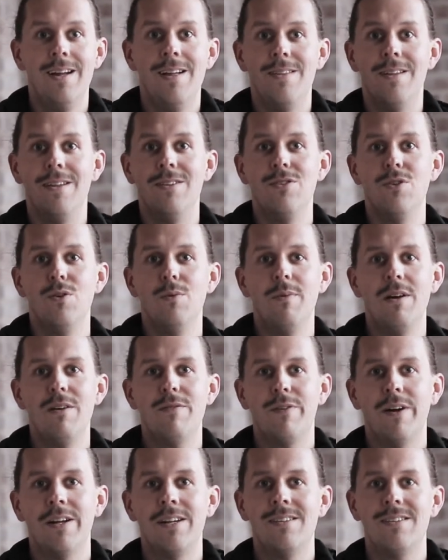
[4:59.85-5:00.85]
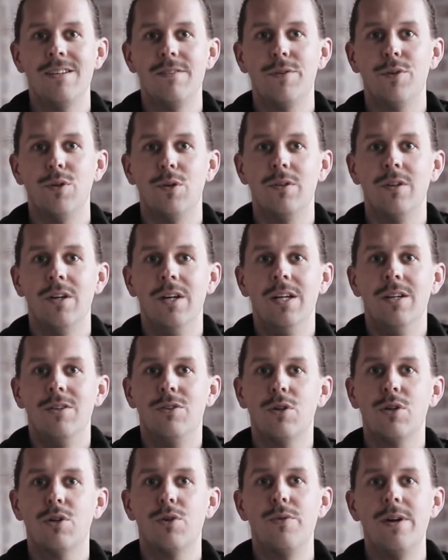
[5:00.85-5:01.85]
then you may find it difficult
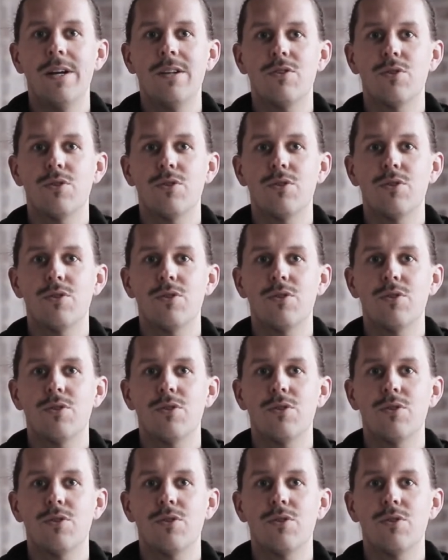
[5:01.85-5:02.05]
to correct